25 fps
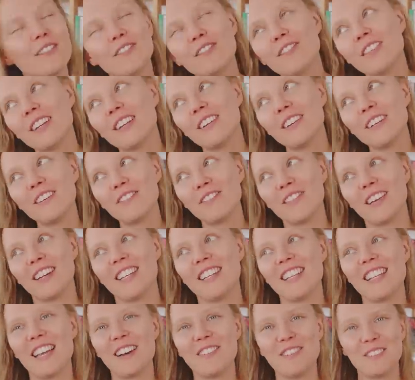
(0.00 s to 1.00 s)
very
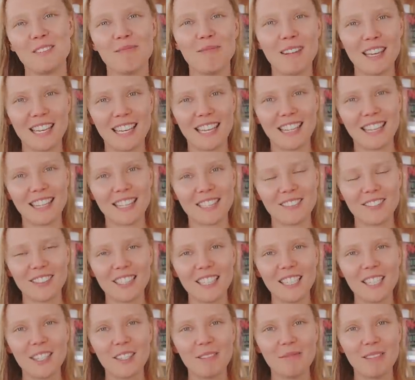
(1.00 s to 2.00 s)
funny that I was making this
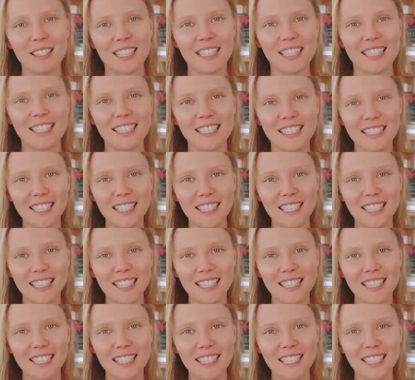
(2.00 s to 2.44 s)
video because